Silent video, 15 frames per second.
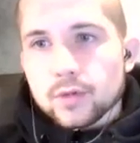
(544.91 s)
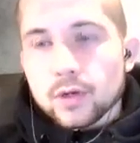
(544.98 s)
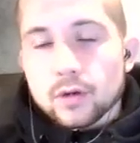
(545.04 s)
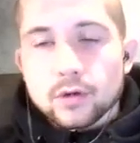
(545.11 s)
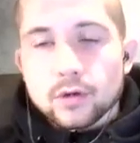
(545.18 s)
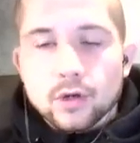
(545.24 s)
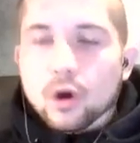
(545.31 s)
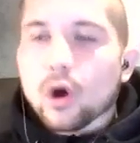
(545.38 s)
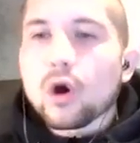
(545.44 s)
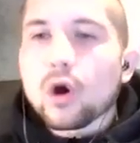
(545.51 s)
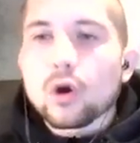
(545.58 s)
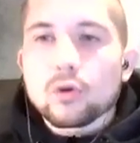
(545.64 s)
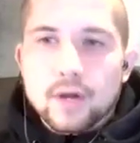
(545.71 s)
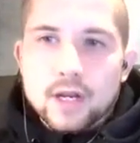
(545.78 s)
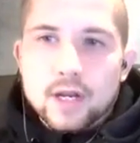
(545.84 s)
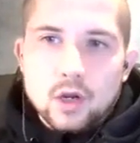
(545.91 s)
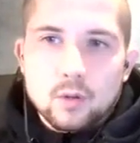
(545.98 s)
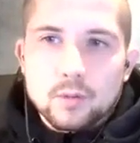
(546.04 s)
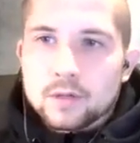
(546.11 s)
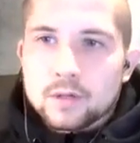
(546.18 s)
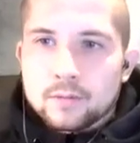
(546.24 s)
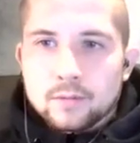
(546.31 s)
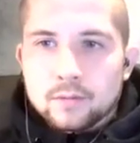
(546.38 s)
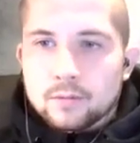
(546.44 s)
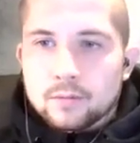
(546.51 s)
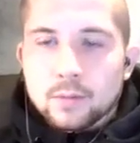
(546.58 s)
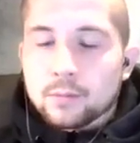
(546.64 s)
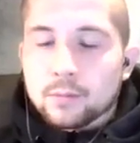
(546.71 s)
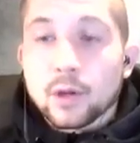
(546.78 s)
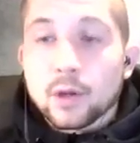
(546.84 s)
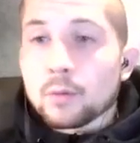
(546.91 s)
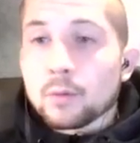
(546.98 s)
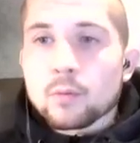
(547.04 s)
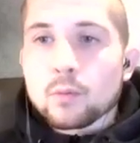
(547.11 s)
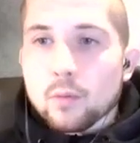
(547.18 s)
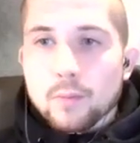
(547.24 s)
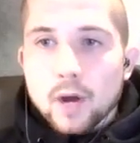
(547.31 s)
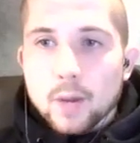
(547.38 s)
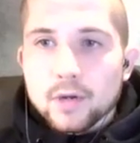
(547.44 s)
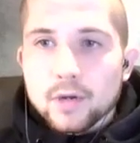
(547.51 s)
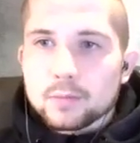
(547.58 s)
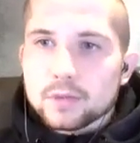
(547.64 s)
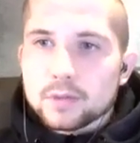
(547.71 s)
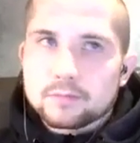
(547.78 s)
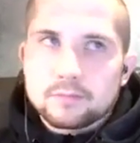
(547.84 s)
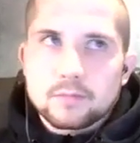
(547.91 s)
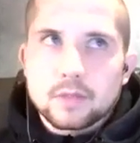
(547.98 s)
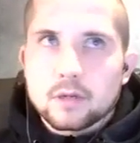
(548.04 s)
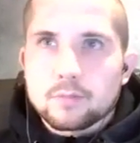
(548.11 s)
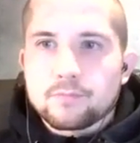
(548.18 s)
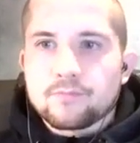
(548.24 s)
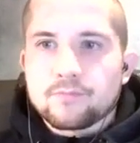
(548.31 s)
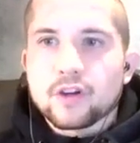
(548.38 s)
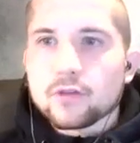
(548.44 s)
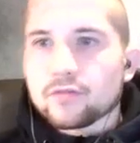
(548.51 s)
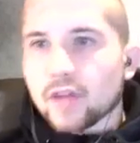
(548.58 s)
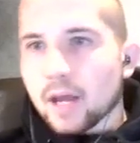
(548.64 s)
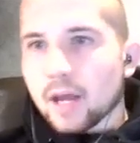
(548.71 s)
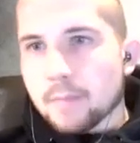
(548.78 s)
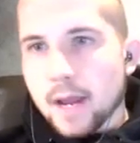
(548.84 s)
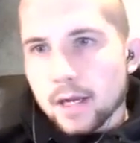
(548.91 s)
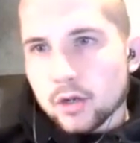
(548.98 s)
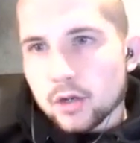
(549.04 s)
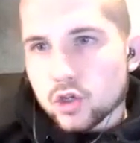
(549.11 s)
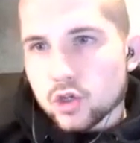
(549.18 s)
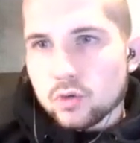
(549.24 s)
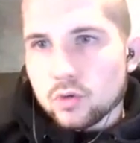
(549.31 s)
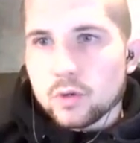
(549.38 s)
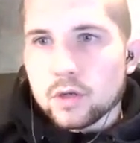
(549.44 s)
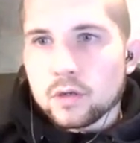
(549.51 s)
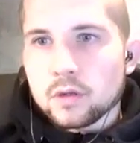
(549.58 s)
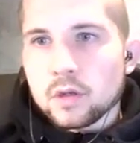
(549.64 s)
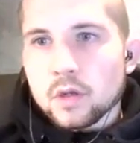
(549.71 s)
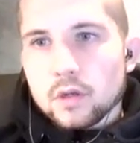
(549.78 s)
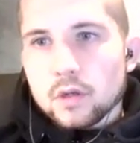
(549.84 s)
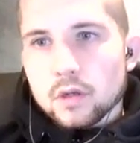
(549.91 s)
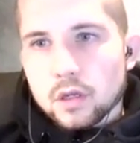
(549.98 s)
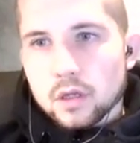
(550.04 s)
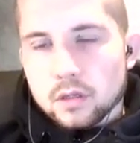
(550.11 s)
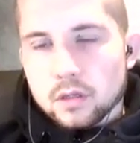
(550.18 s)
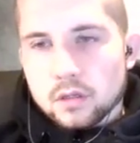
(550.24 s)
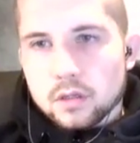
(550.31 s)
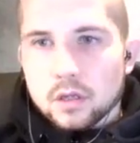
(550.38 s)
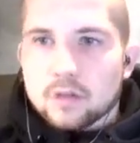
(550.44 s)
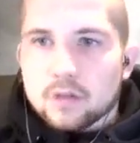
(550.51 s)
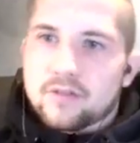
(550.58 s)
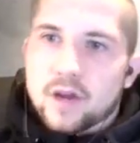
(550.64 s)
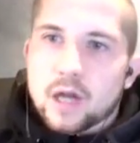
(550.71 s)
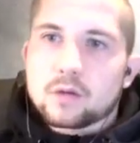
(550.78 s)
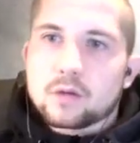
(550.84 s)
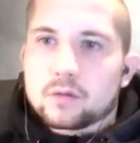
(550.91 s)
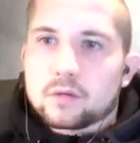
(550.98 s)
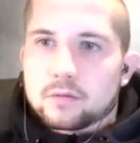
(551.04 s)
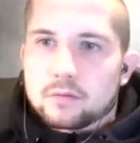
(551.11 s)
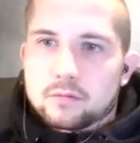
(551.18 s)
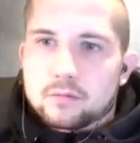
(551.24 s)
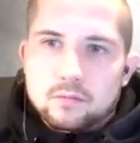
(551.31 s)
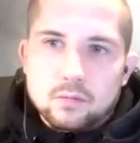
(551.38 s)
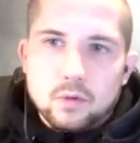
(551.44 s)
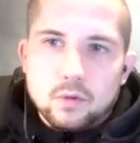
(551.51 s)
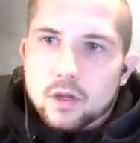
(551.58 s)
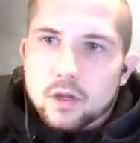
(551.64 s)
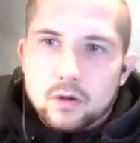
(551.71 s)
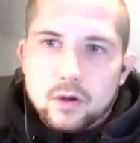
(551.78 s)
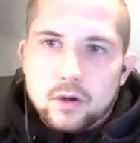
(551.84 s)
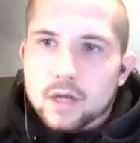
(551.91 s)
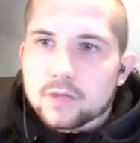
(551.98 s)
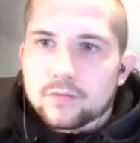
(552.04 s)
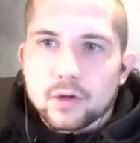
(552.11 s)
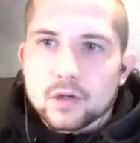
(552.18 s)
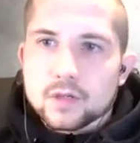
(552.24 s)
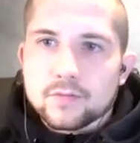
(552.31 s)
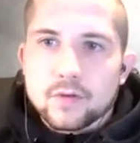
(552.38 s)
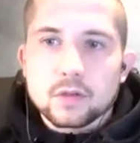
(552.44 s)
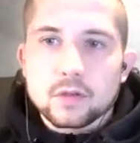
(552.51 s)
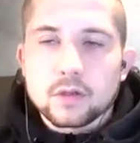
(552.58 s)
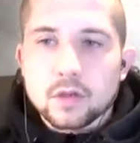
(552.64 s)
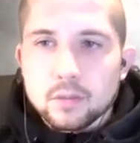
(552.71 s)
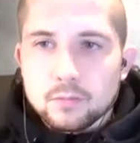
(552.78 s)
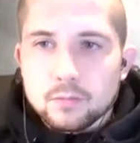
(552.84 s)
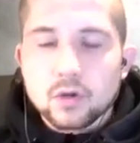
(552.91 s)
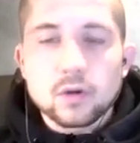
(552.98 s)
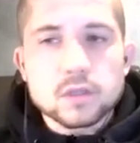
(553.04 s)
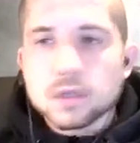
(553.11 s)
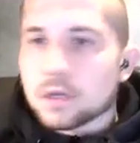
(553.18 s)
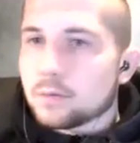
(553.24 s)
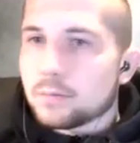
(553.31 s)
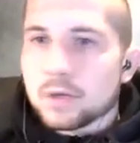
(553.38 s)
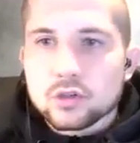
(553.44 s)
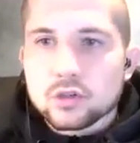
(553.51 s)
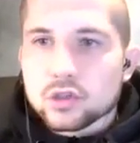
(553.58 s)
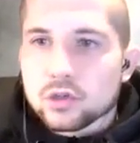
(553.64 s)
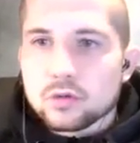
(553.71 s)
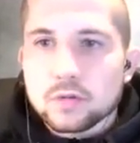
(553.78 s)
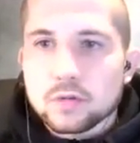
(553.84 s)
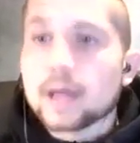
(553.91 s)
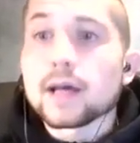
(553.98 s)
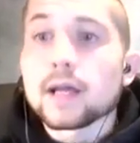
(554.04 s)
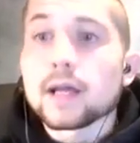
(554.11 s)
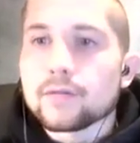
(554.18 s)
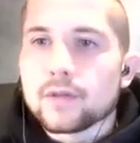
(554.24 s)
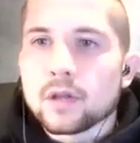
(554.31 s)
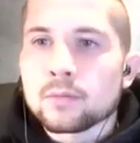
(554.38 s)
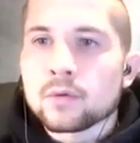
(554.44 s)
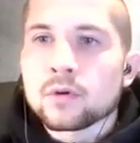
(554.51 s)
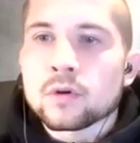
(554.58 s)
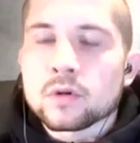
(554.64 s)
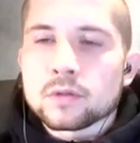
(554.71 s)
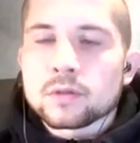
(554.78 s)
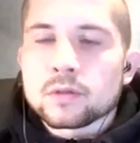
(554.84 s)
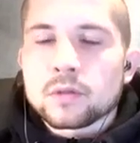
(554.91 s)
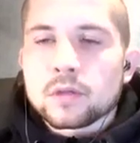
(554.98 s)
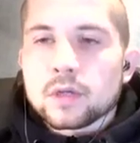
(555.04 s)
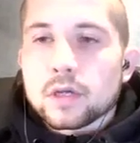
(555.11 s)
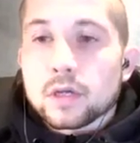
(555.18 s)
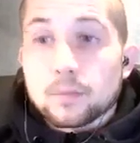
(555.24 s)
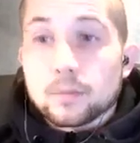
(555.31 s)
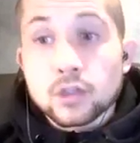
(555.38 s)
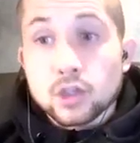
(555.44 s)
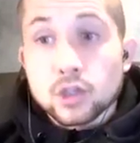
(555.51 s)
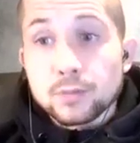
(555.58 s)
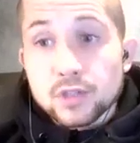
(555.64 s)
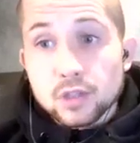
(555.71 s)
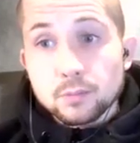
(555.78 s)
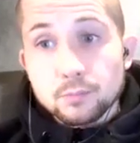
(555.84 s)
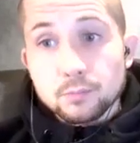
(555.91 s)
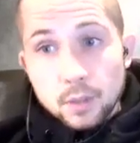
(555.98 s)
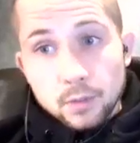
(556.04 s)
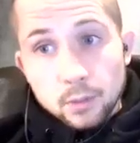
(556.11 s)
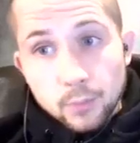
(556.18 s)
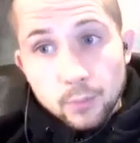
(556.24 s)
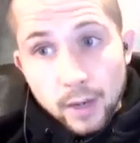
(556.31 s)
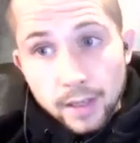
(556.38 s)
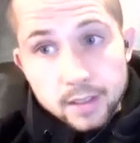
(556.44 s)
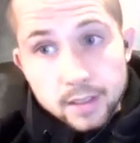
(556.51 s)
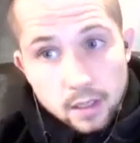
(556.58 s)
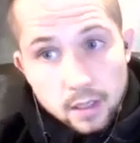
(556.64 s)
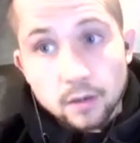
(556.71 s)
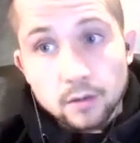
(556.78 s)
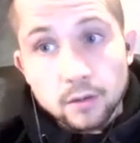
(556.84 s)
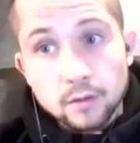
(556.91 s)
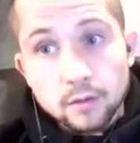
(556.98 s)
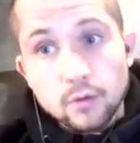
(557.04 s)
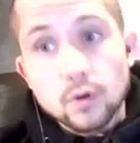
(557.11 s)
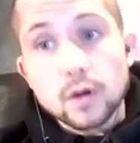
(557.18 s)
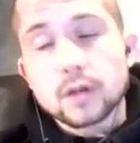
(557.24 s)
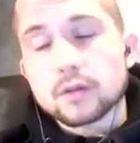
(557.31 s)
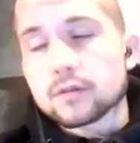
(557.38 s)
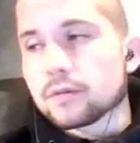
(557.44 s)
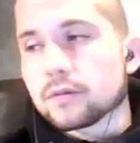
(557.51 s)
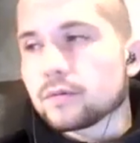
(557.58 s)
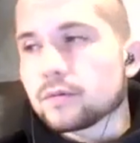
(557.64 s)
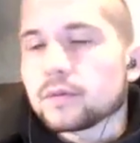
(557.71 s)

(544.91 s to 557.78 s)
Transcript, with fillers: They're they're already coming be, becoming more popular, but in a fight of that magnitude, when it yeah. did affect one of the greatest fighters of all time, you're going to see it being thrown a hell of a lot more. Yeah, and definitely. that should be something people are practicing and avoiding too.